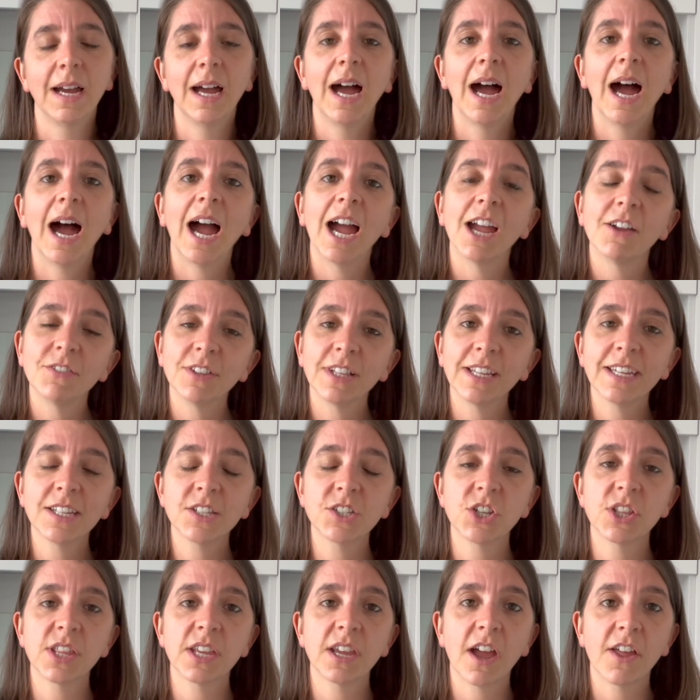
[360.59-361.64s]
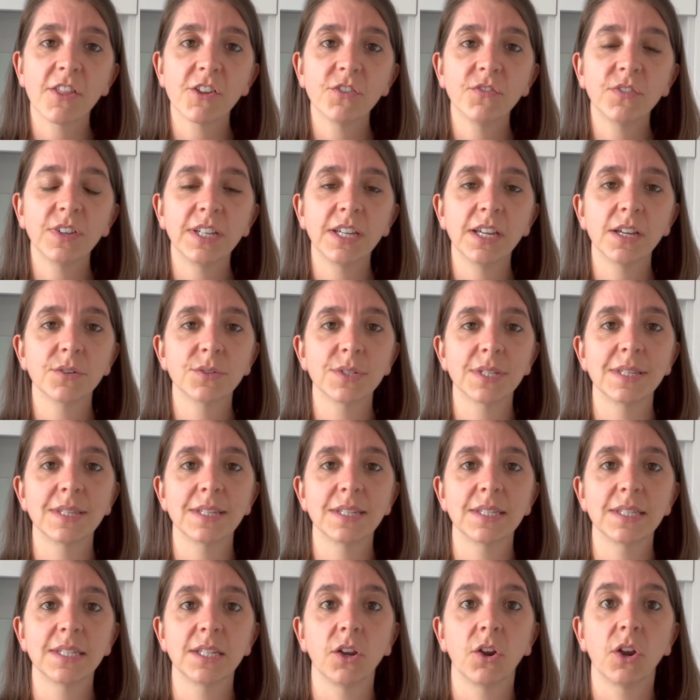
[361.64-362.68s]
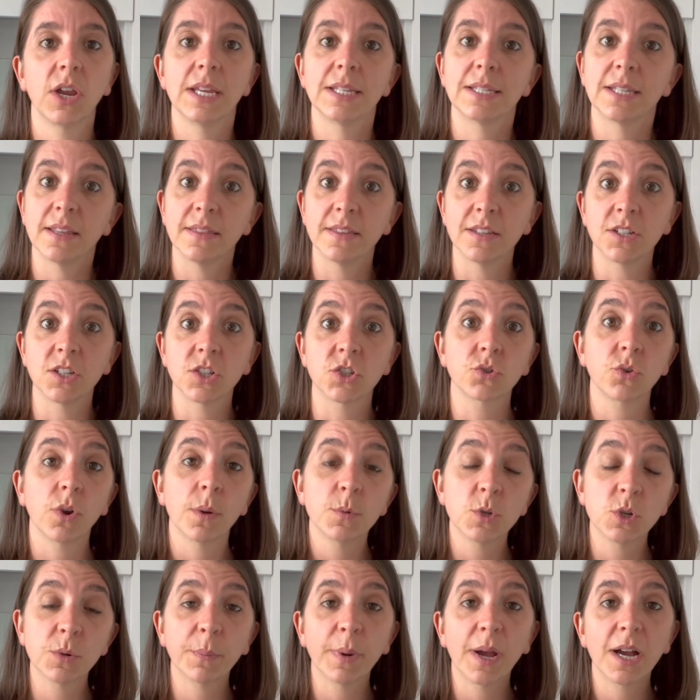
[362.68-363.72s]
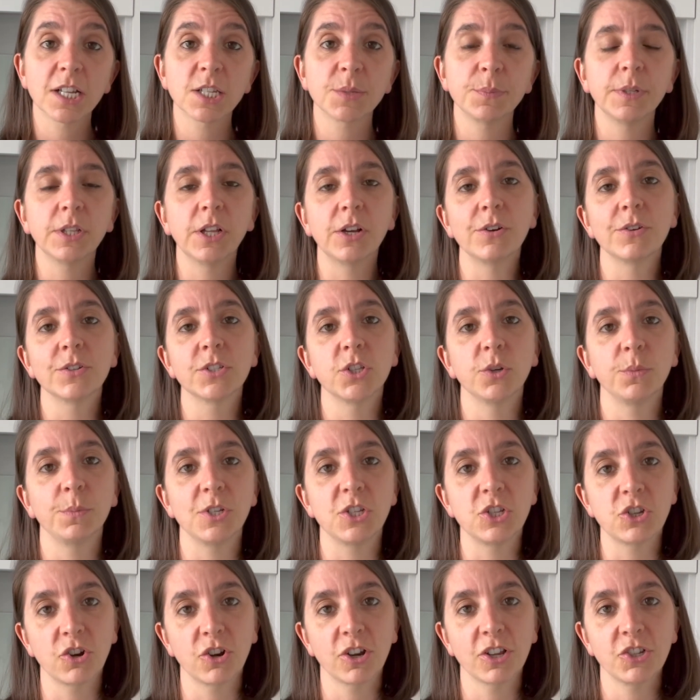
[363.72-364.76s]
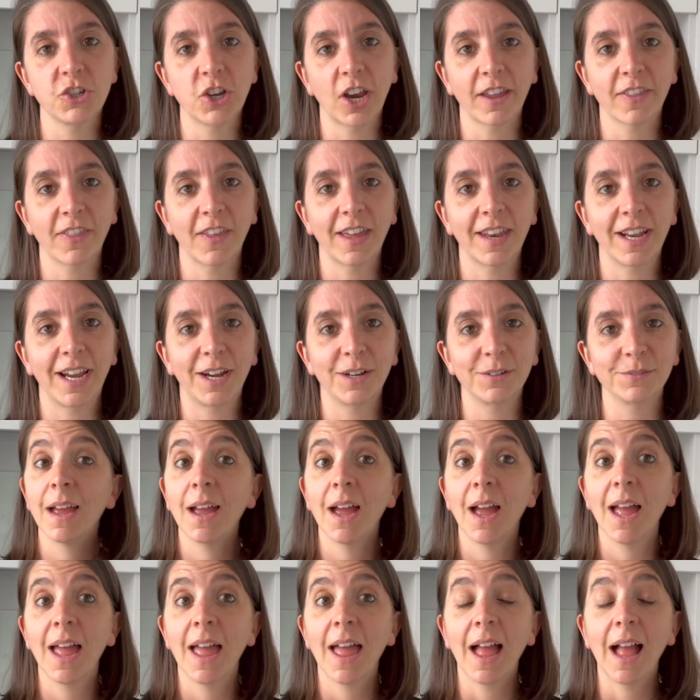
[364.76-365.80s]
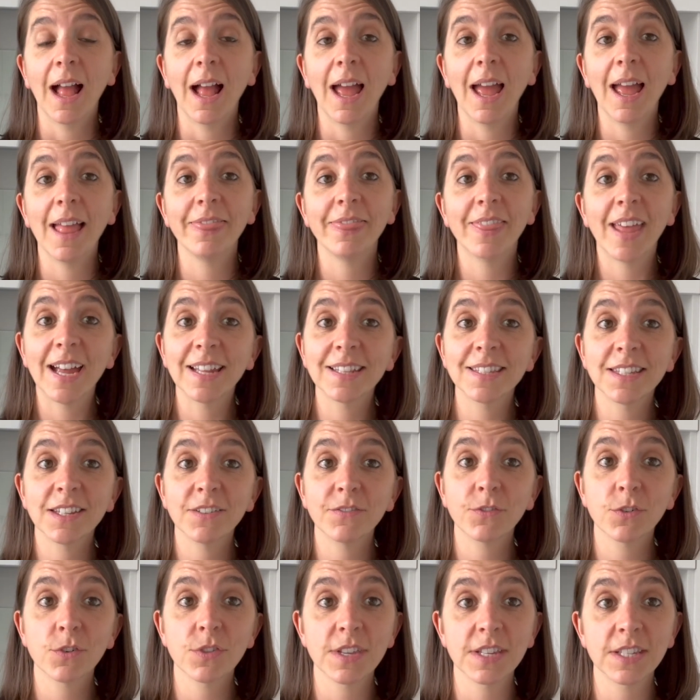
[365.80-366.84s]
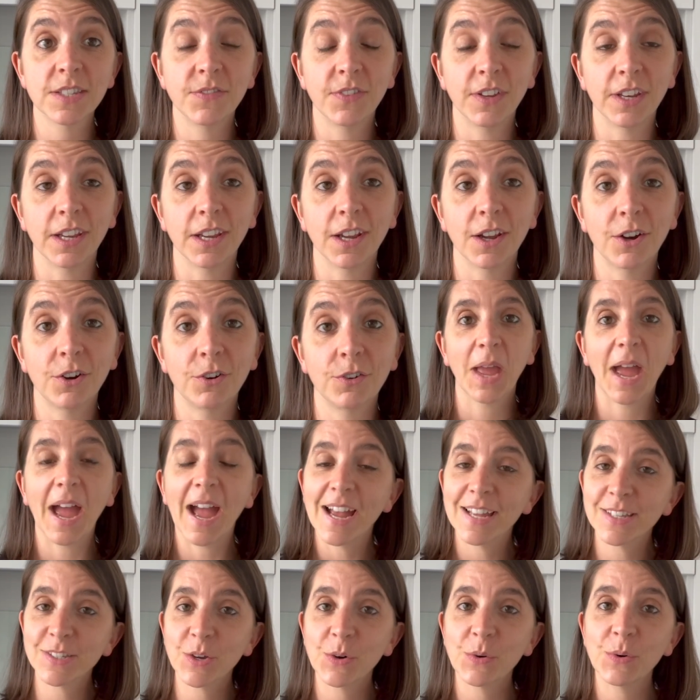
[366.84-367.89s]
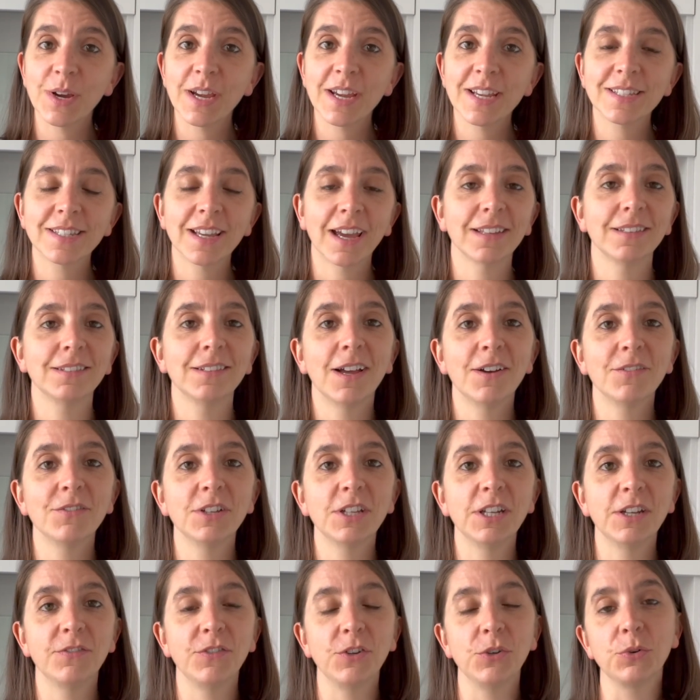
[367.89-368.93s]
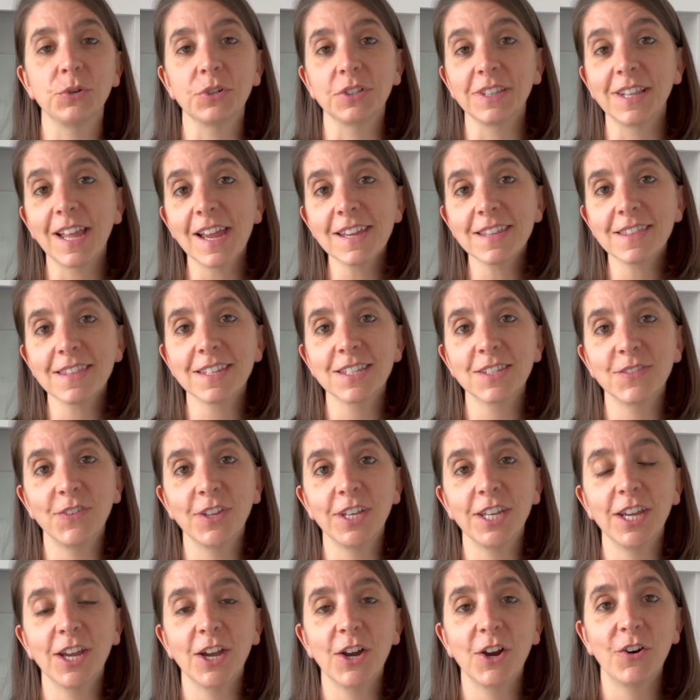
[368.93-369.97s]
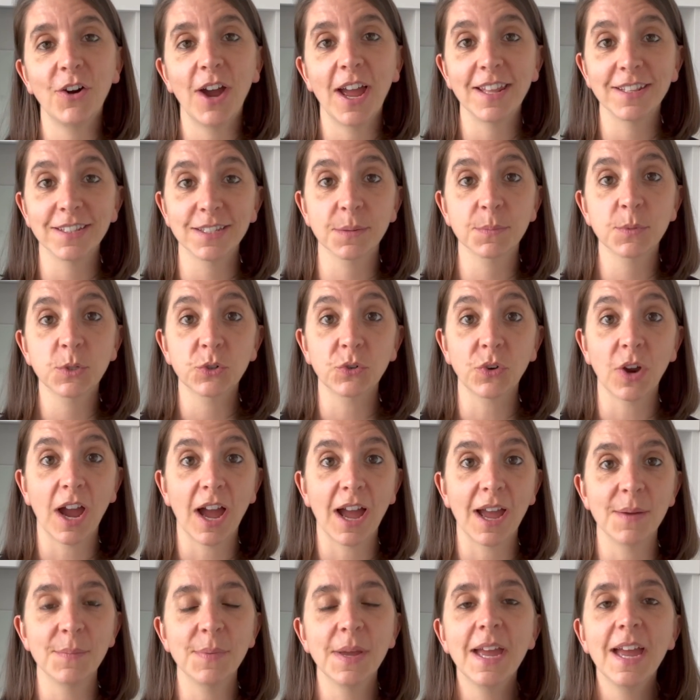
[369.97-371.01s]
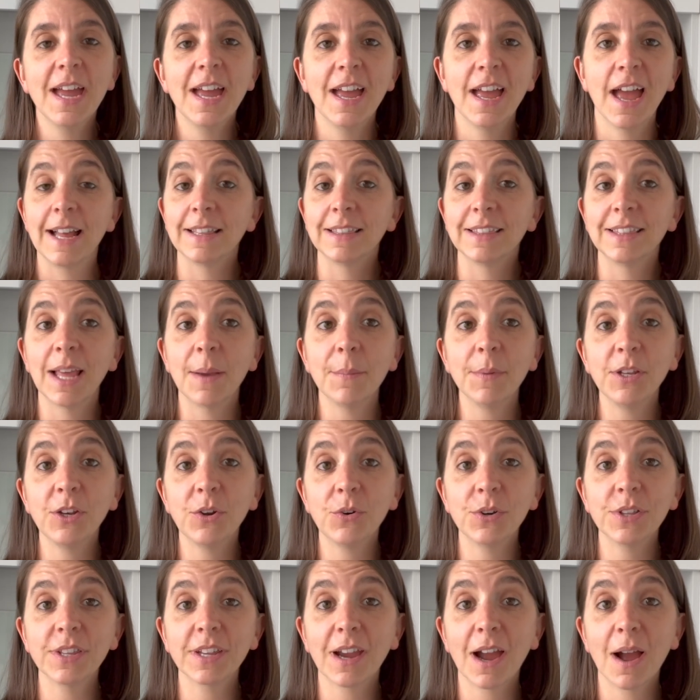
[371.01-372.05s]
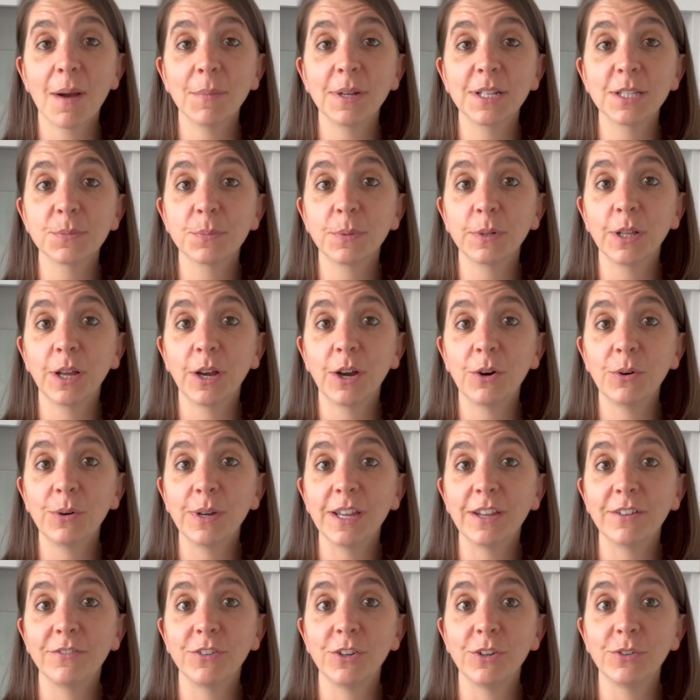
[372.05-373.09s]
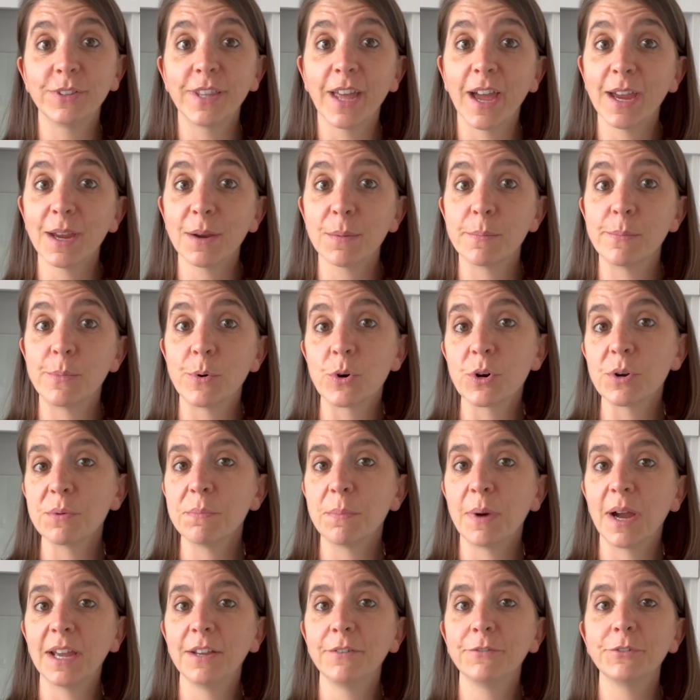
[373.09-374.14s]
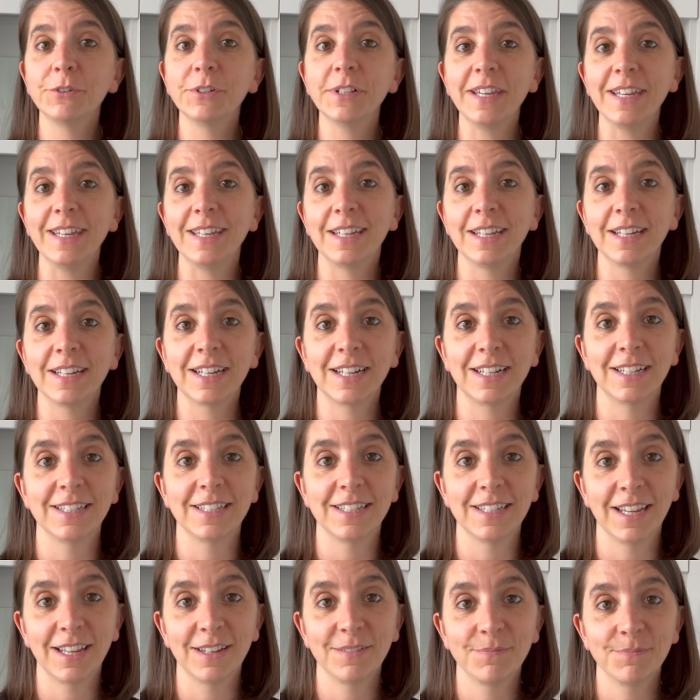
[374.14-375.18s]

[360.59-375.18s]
I've linked to the other videos in this series in the description box below, so be sure to check that out. And that's it for this video. As always, I'd love it if you could like this video and subscribe. Let me know in the comments below if you'd like more mindful eating content.